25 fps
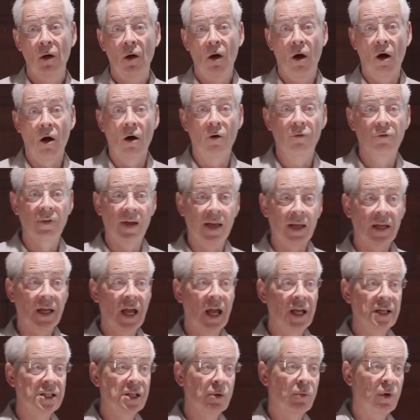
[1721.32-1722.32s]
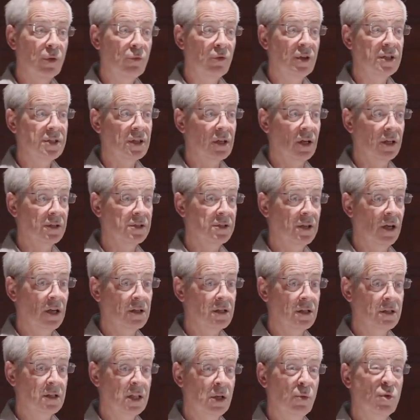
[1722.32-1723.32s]
of engaging with risk and
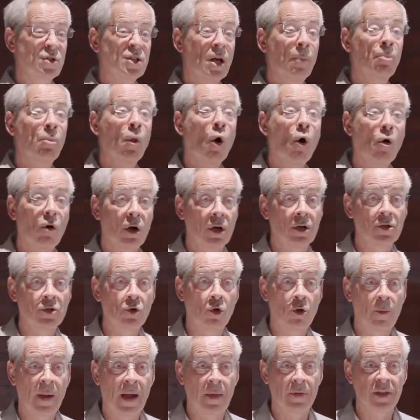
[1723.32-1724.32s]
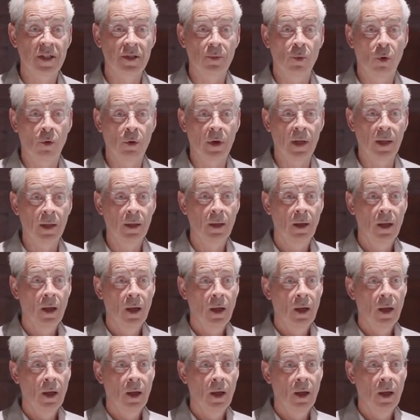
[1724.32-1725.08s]
uncertainty, which I'm not going to talk about this morning,